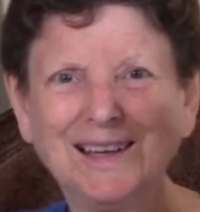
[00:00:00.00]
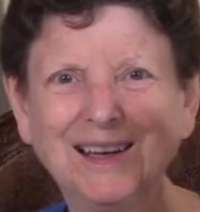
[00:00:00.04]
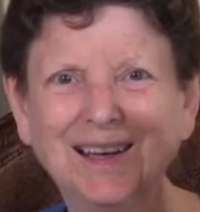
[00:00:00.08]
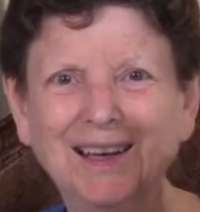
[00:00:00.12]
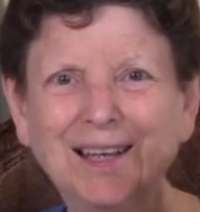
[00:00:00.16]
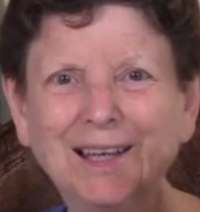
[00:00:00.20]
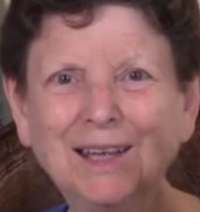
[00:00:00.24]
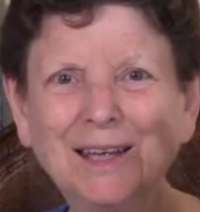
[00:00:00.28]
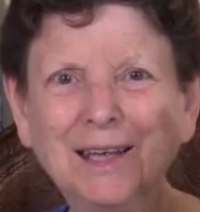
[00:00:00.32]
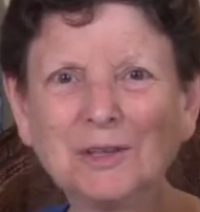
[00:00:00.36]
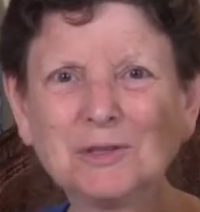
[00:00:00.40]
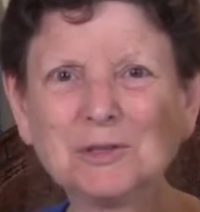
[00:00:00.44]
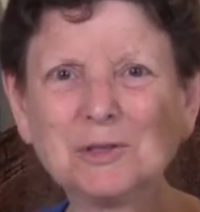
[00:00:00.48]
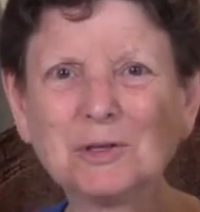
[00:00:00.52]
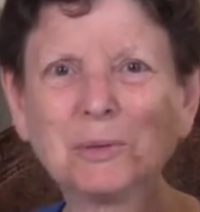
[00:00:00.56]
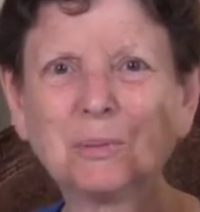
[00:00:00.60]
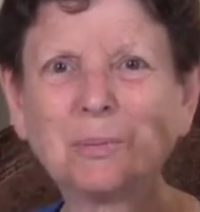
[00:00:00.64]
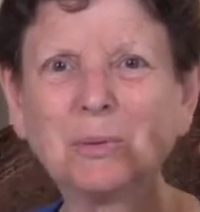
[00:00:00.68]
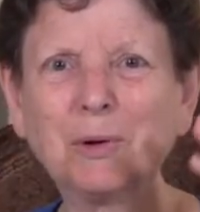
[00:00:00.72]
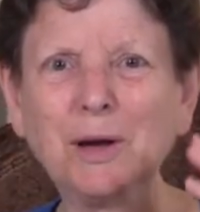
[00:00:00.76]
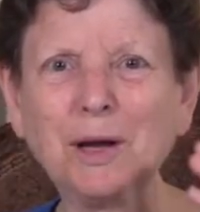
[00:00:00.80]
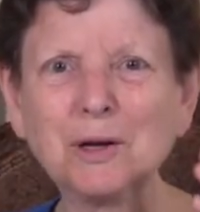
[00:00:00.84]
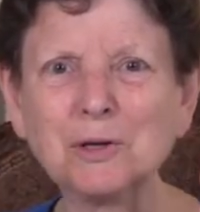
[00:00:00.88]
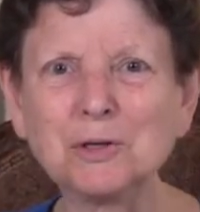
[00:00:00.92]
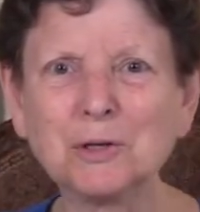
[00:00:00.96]
against the
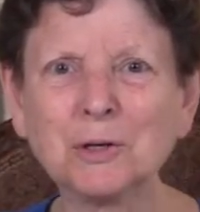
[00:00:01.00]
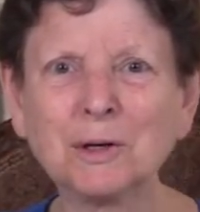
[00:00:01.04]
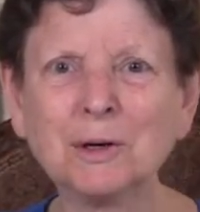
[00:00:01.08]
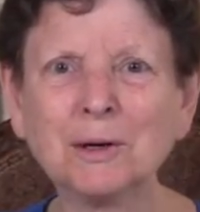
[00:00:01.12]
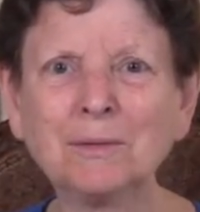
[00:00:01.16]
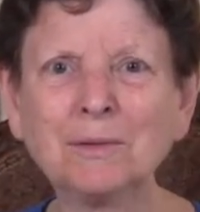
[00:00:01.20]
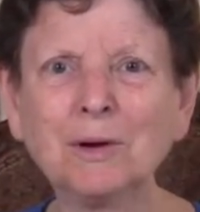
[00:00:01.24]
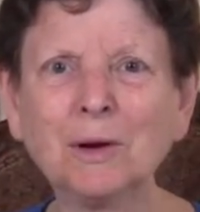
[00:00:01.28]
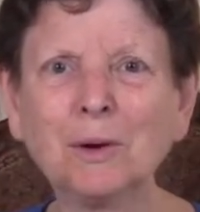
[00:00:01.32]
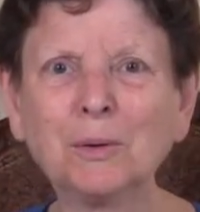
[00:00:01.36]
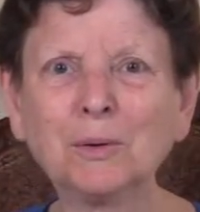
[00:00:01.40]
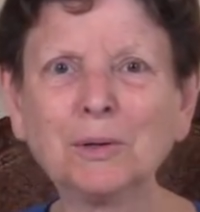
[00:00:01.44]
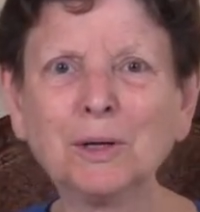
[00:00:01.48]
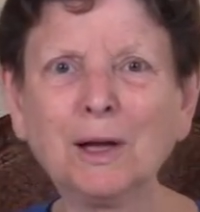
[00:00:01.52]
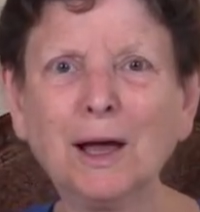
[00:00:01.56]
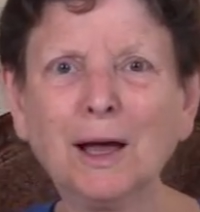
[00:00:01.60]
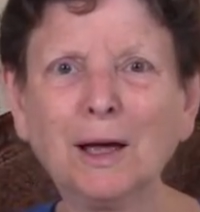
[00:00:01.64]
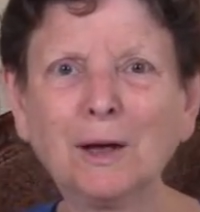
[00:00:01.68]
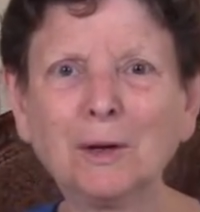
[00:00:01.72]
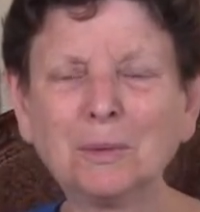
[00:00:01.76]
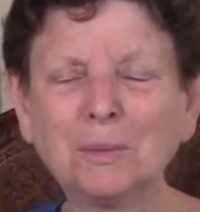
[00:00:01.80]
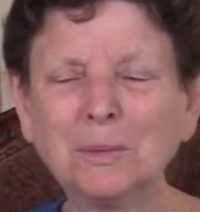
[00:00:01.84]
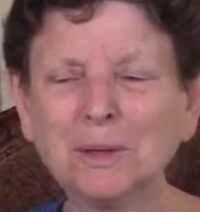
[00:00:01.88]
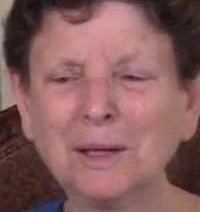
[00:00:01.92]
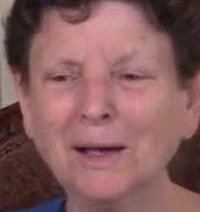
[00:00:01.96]
pressure of our own
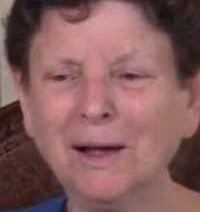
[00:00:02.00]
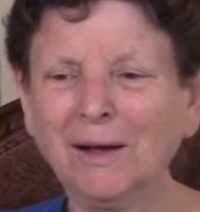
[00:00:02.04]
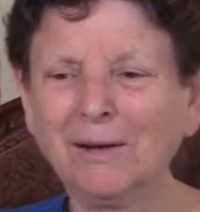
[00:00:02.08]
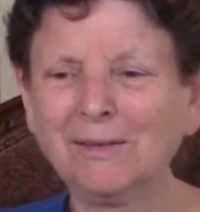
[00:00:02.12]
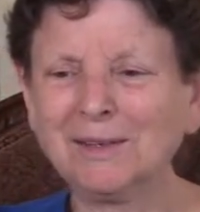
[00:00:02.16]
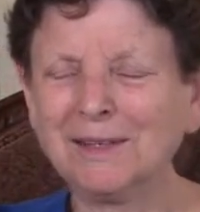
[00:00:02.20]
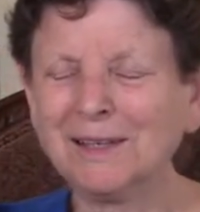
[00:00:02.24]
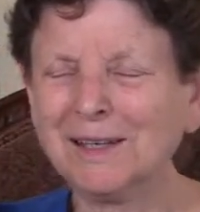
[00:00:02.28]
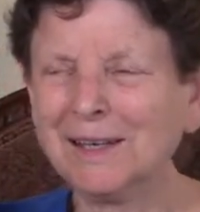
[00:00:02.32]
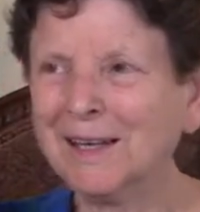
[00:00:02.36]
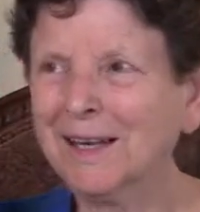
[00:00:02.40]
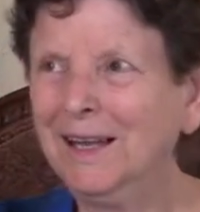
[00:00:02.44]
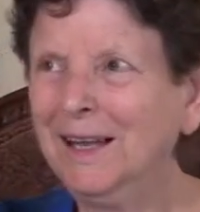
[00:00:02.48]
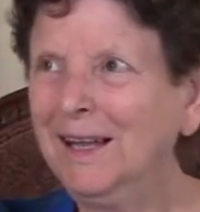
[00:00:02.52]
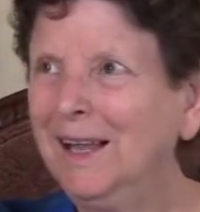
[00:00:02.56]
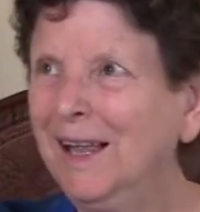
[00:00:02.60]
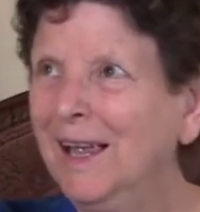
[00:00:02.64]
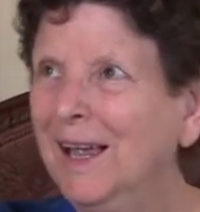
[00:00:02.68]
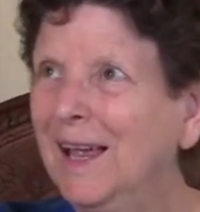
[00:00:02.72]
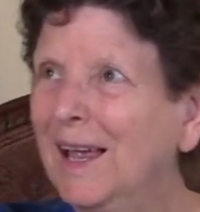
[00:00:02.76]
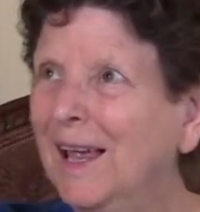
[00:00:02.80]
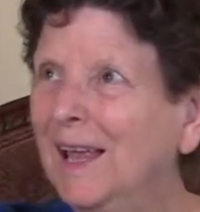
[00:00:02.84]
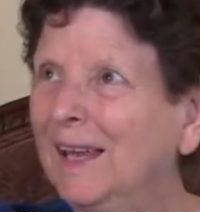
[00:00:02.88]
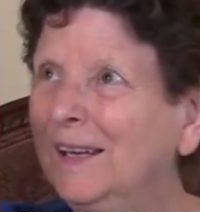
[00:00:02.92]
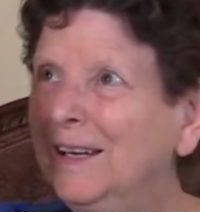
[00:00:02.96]
higher reality.
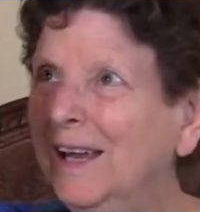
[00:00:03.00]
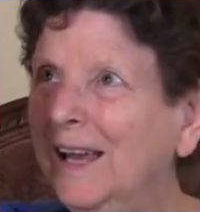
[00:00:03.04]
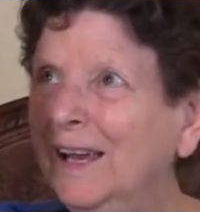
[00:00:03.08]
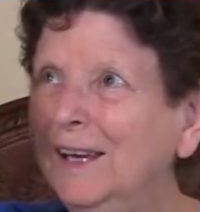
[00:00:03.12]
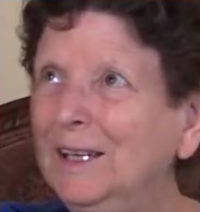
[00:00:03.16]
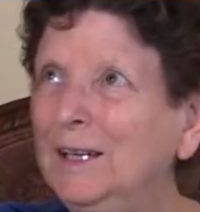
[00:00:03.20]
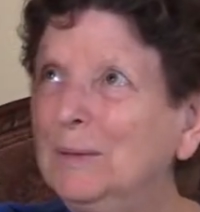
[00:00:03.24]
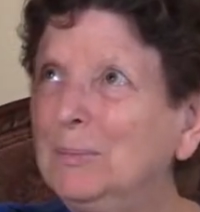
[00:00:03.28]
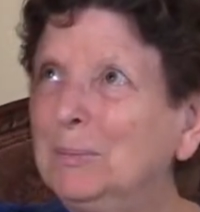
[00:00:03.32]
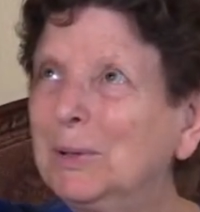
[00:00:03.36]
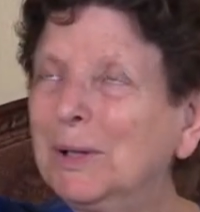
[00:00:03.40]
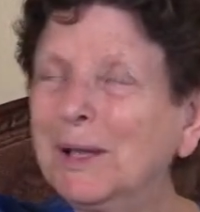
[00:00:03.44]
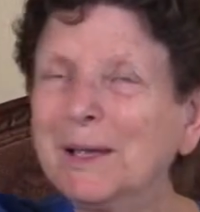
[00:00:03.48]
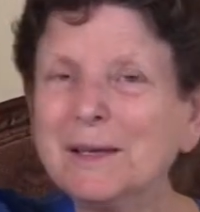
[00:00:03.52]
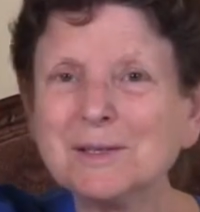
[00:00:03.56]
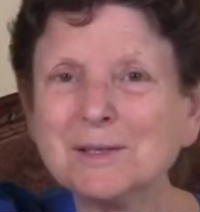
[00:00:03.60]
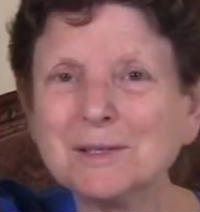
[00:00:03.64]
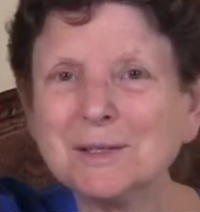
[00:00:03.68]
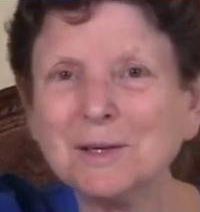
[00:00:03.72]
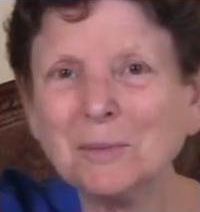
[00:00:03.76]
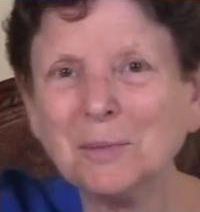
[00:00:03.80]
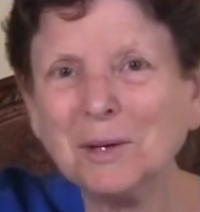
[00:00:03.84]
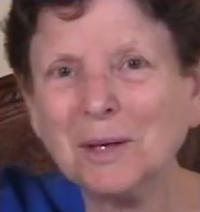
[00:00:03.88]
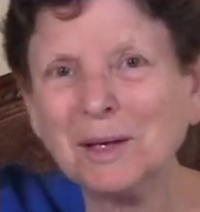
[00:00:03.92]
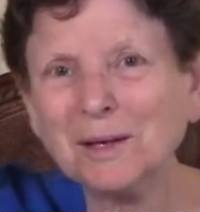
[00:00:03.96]
And any place
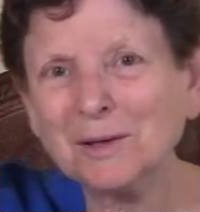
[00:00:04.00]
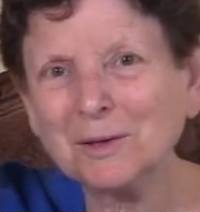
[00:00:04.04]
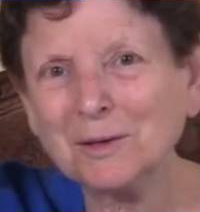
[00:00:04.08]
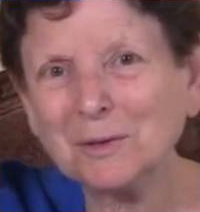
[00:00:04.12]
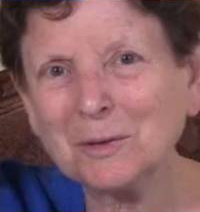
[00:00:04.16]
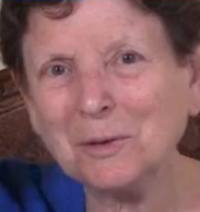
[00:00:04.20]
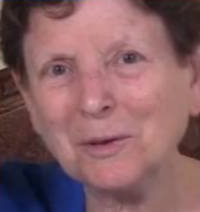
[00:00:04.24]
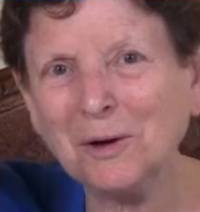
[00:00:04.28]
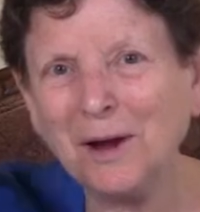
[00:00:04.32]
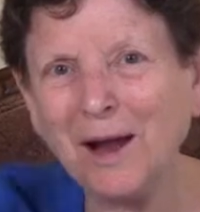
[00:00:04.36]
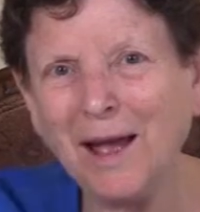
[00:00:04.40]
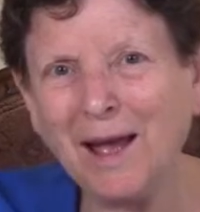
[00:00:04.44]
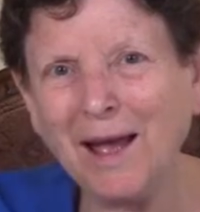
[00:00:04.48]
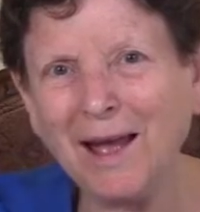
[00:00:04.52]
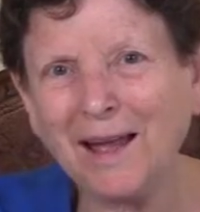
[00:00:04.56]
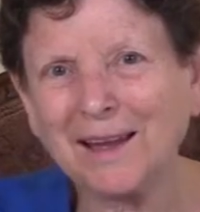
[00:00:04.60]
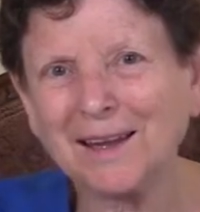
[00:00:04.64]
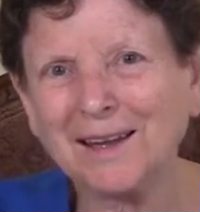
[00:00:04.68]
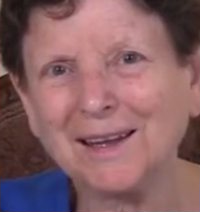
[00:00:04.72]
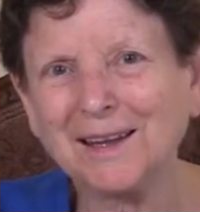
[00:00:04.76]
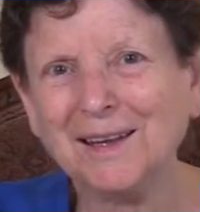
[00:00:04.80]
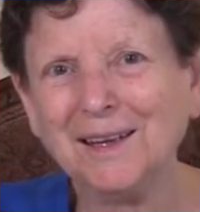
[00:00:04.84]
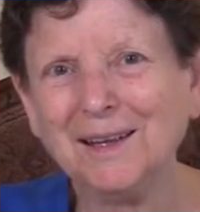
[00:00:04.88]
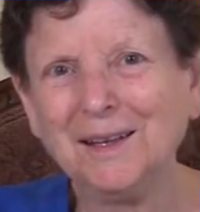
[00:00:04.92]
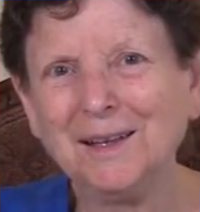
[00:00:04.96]
that we can
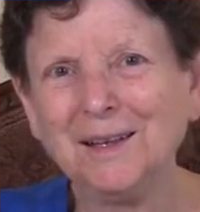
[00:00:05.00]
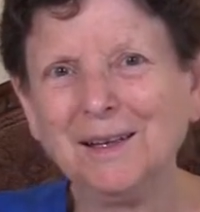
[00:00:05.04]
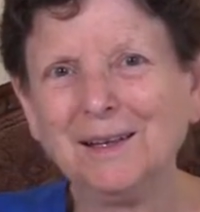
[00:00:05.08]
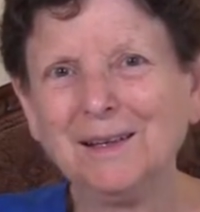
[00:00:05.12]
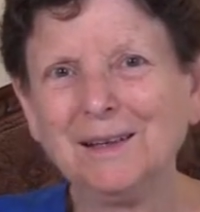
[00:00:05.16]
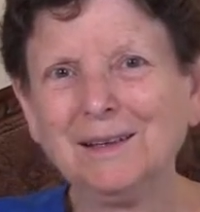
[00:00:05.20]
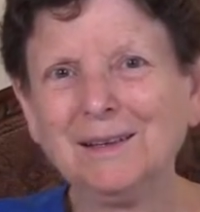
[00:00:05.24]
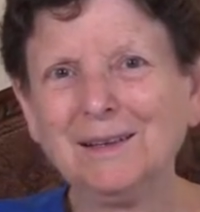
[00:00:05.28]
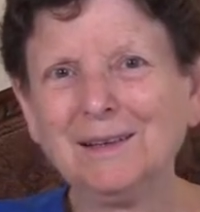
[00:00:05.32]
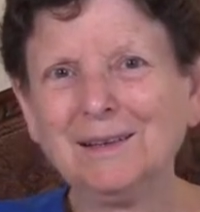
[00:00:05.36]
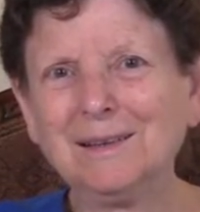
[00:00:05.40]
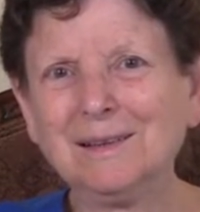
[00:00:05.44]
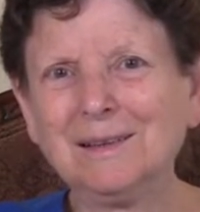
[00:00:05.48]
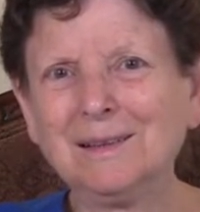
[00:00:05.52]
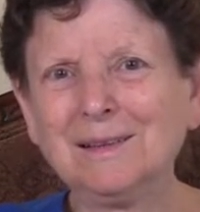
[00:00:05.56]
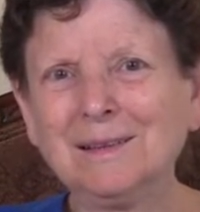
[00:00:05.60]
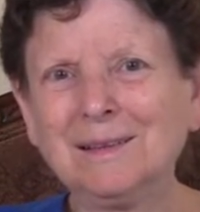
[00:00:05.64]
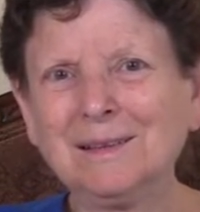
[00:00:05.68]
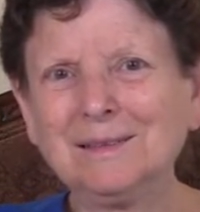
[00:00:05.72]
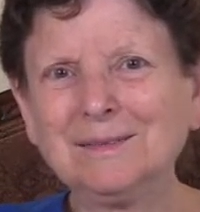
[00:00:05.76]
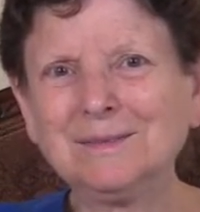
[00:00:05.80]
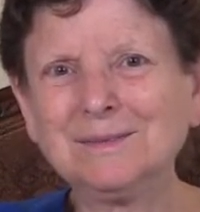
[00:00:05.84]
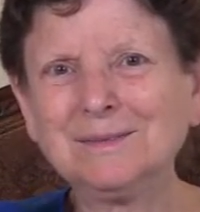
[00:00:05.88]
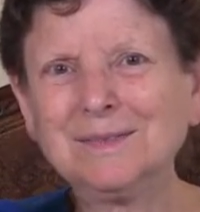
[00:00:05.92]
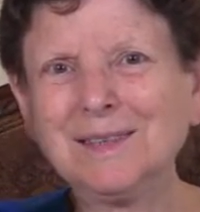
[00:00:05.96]
crack
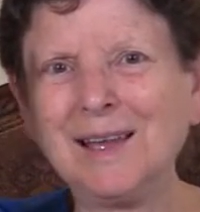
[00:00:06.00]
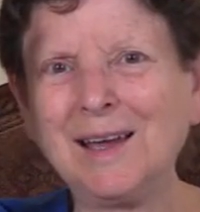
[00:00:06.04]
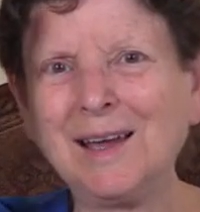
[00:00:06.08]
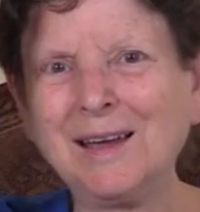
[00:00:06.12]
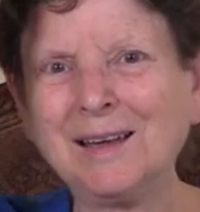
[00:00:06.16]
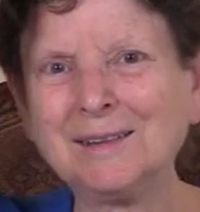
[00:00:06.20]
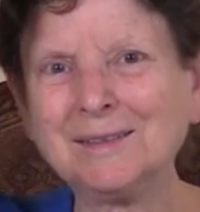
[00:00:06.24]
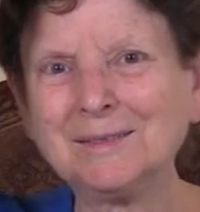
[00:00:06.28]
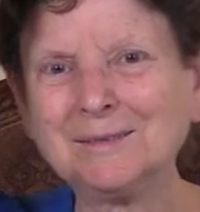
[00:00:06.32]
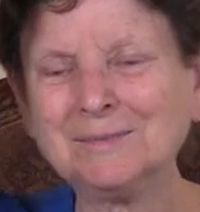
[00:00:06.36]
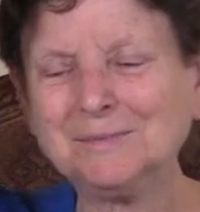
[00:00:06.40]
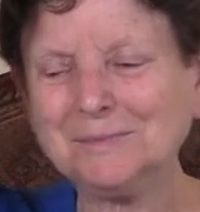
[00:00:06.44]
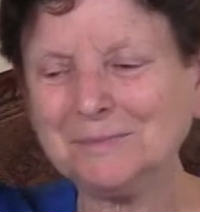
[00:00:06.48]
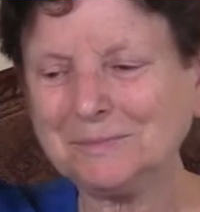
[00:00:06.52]
that,